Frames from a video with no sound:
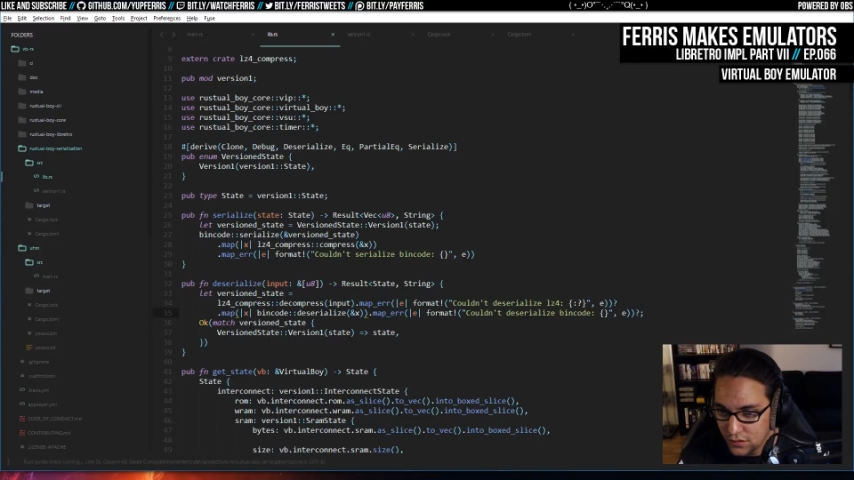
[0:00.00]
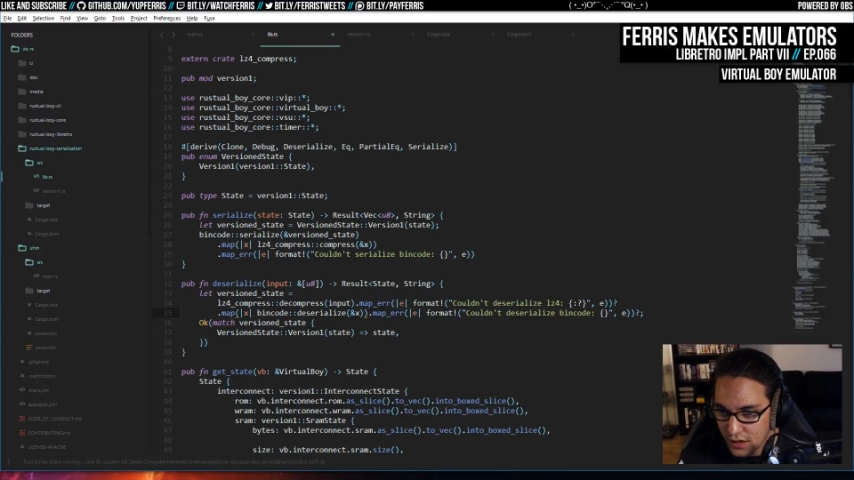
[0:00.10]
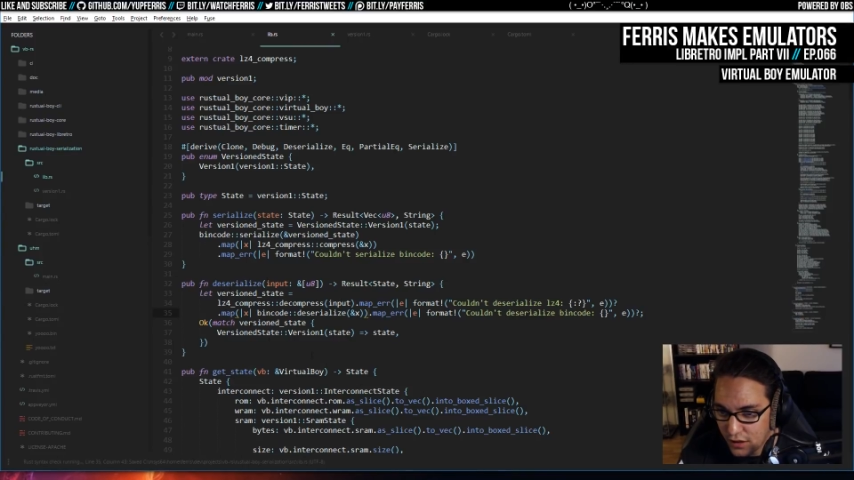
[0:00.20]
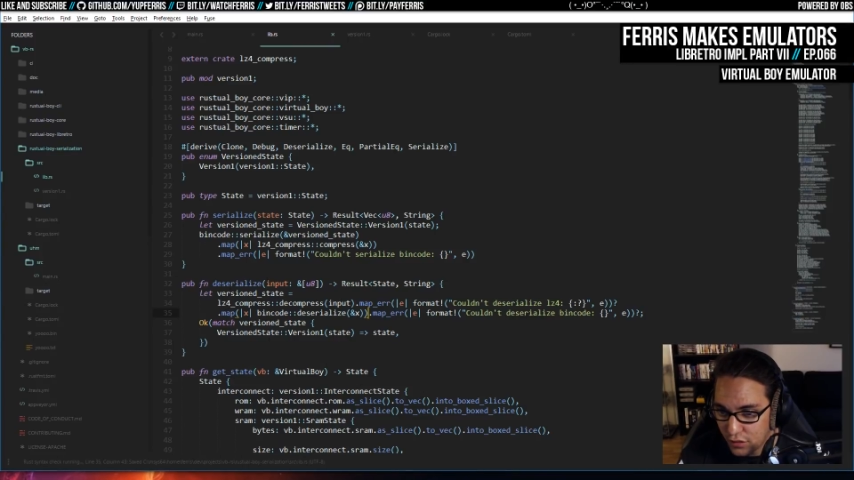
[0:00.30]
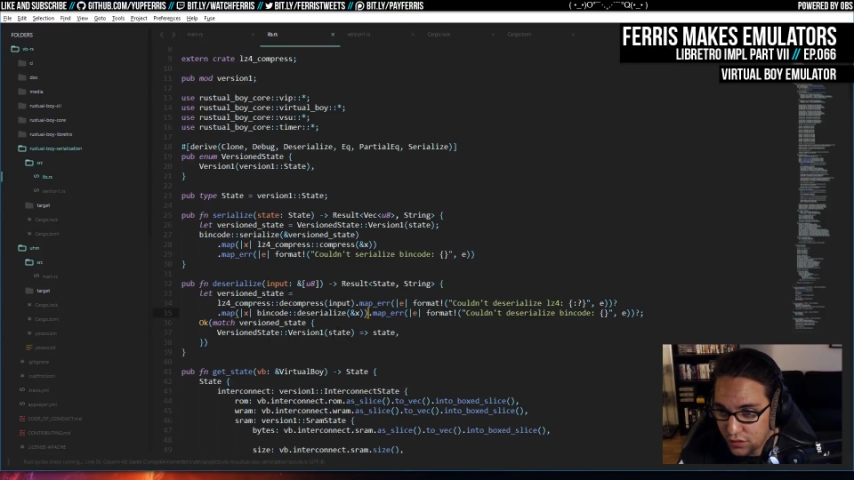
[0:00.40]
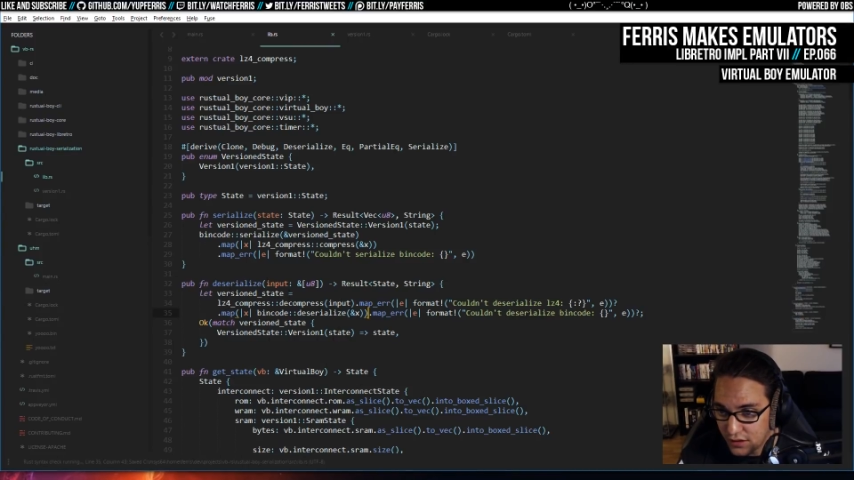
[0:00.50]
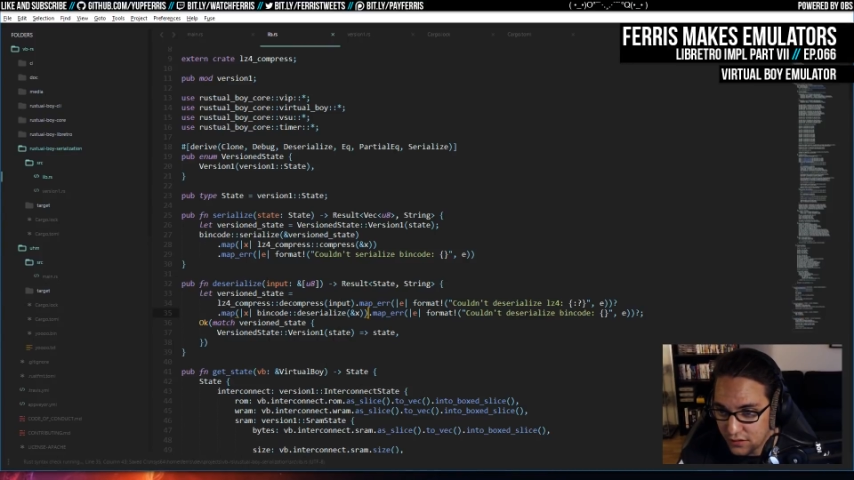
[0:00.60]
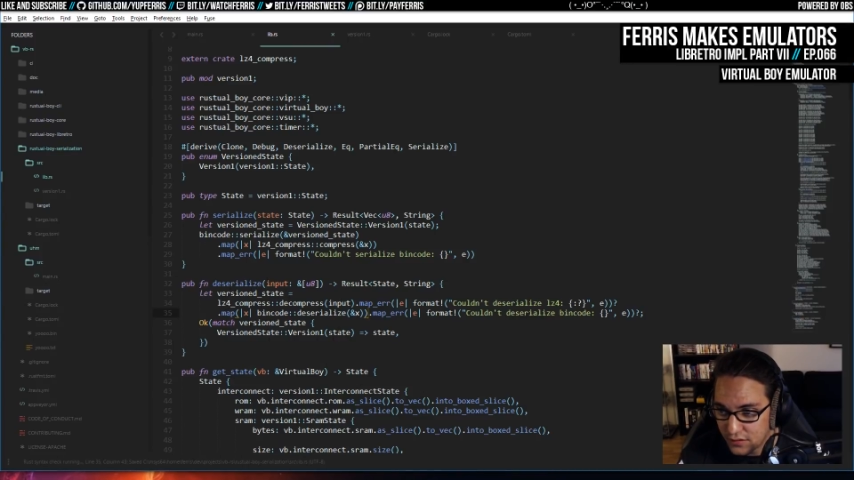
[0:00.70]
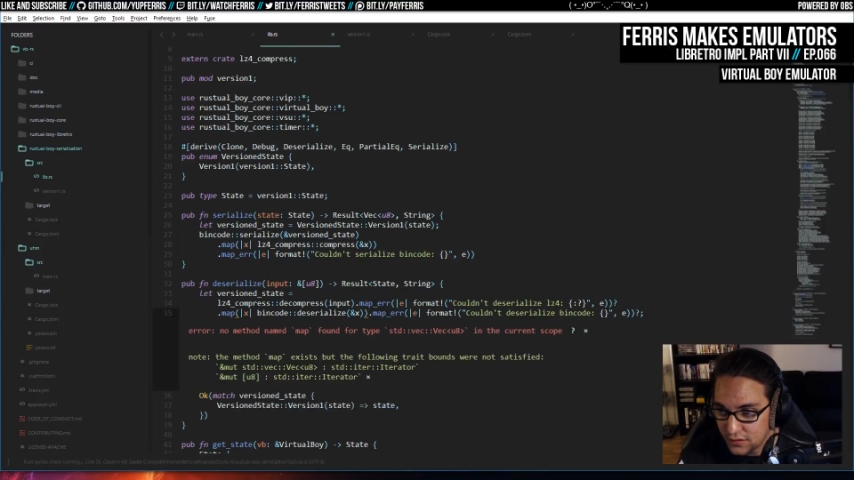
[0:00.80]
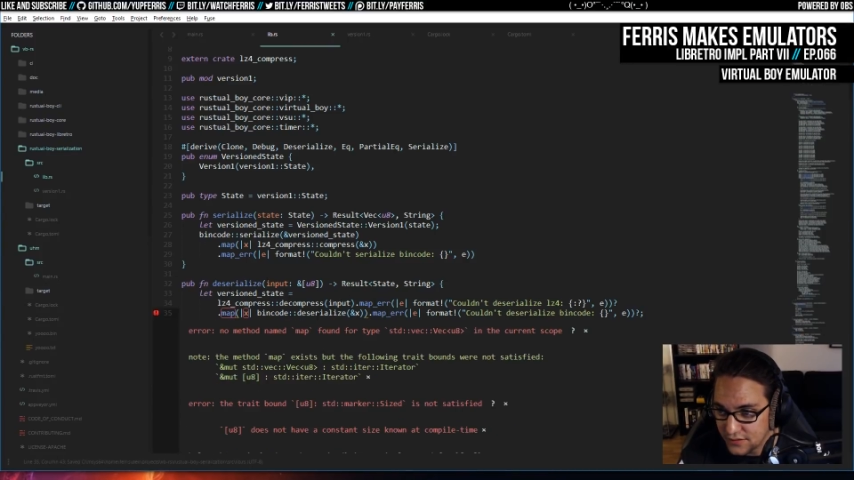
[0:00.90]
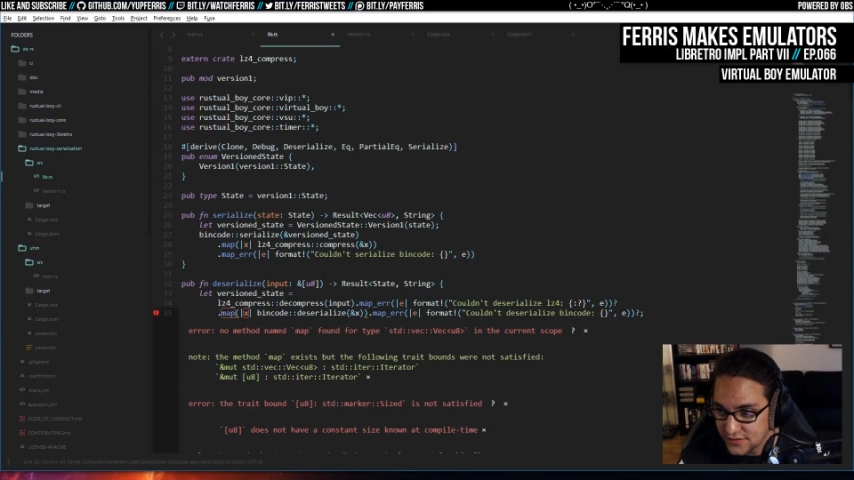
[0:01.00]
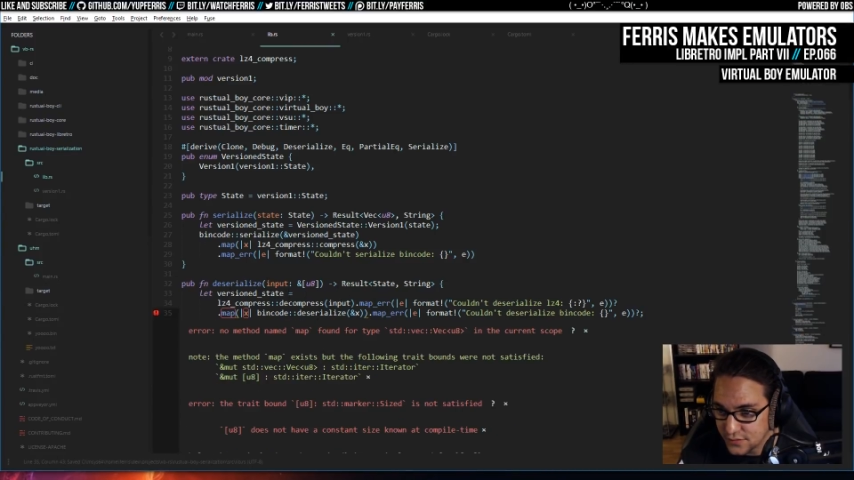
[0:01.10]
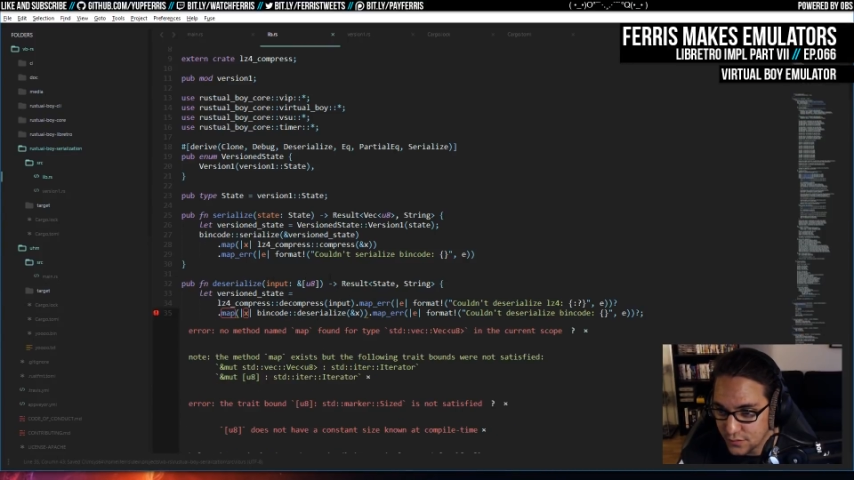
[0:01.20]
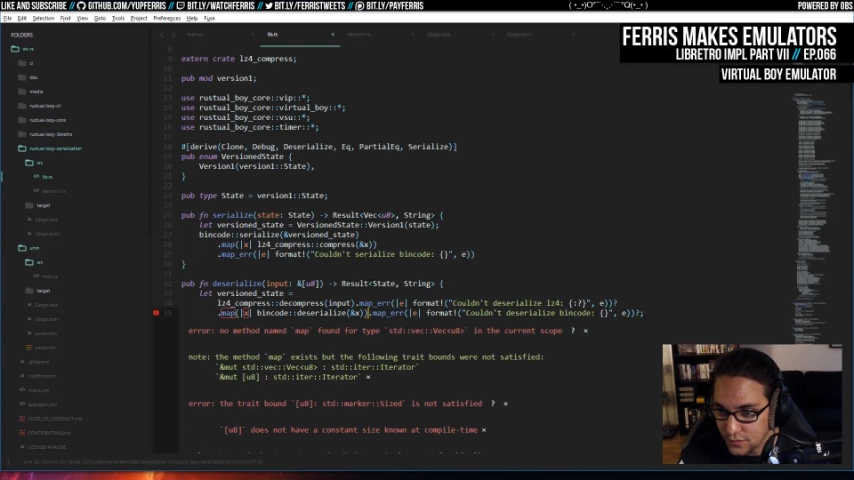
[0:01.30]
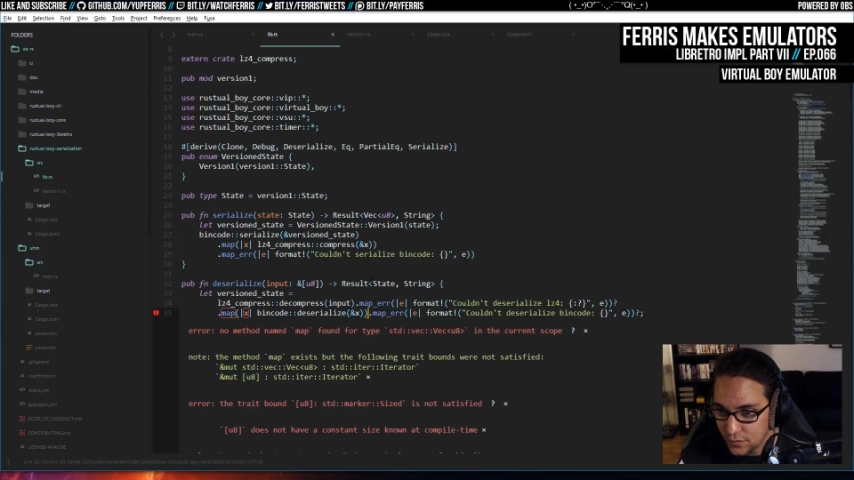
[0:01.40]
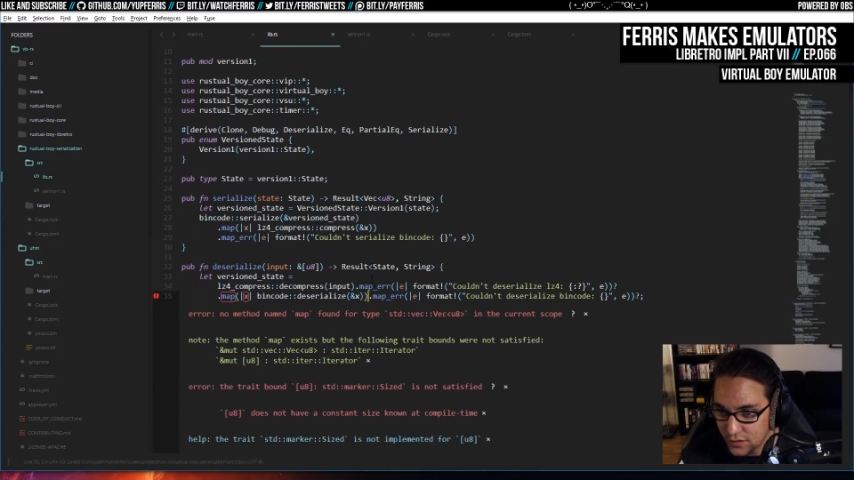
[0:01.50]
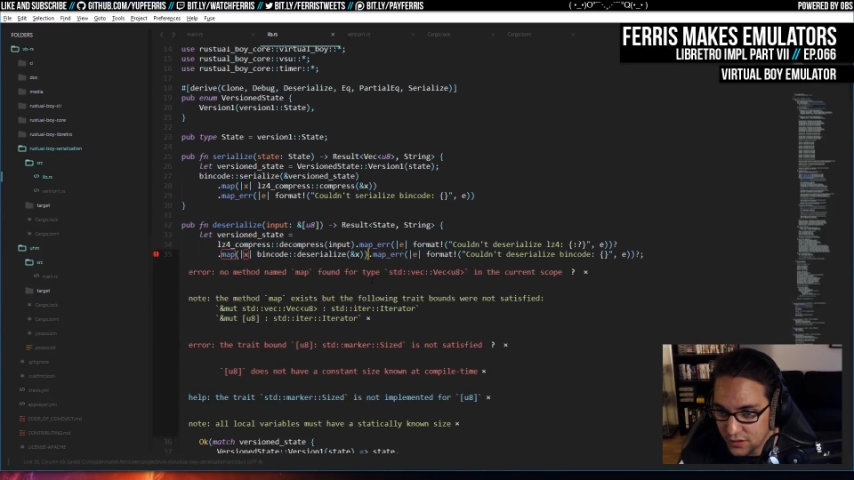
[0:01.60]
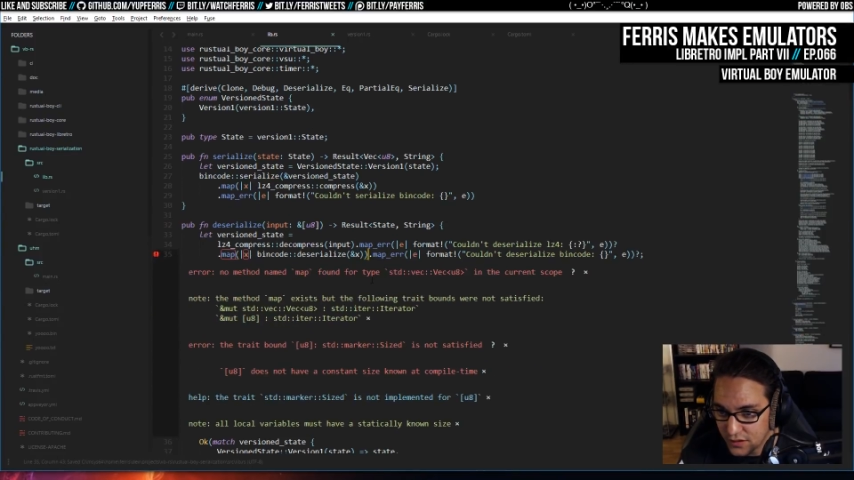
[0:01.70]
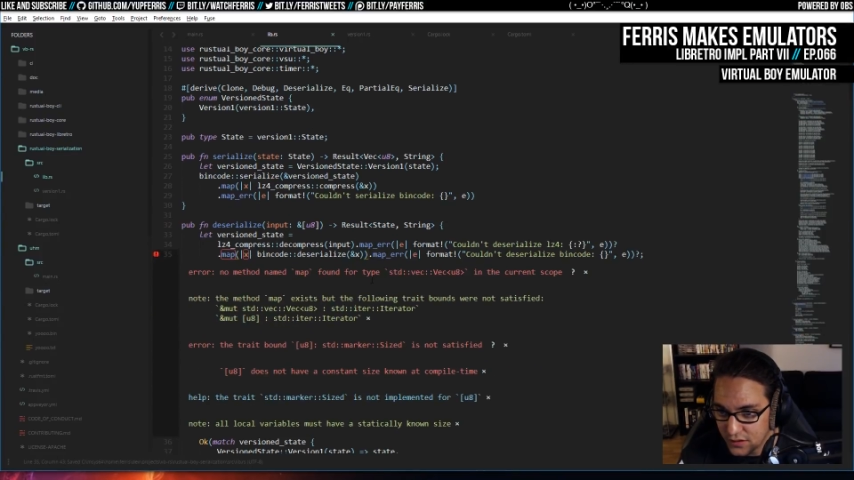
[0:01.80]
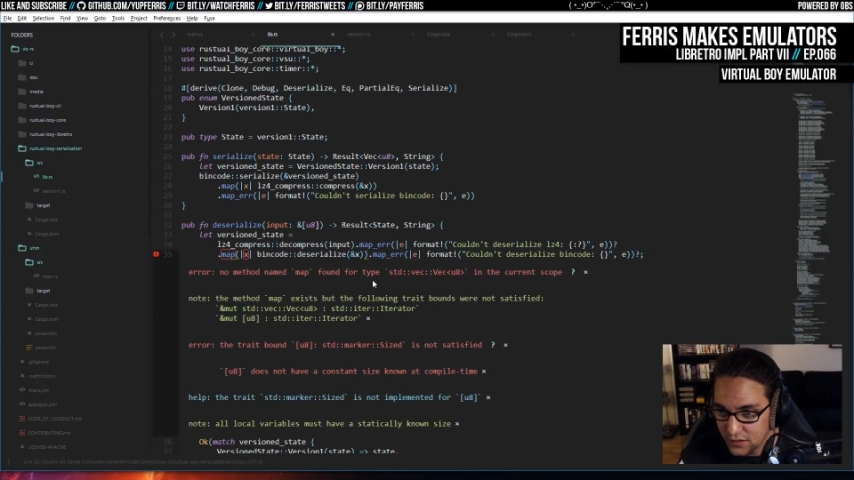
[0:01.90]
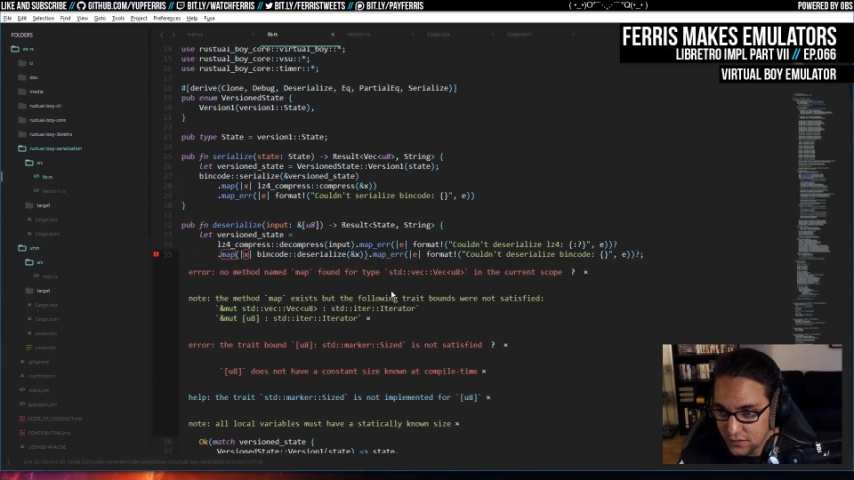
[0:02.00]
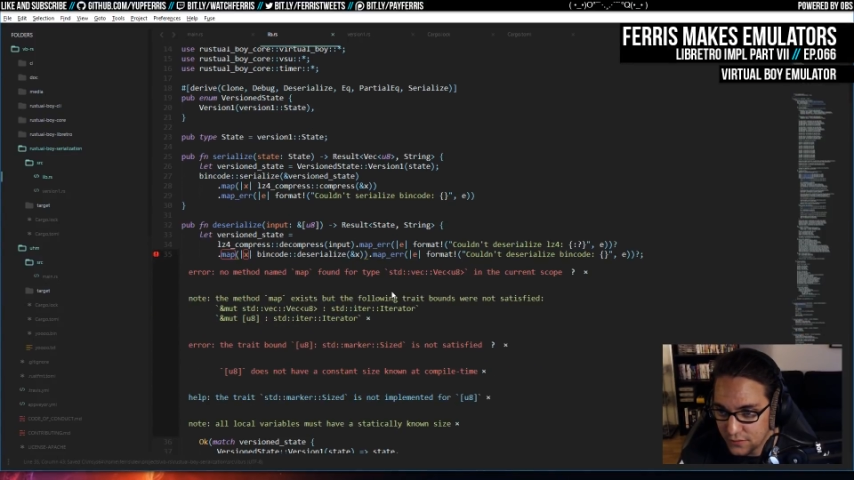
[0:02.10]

I think this is what we want here.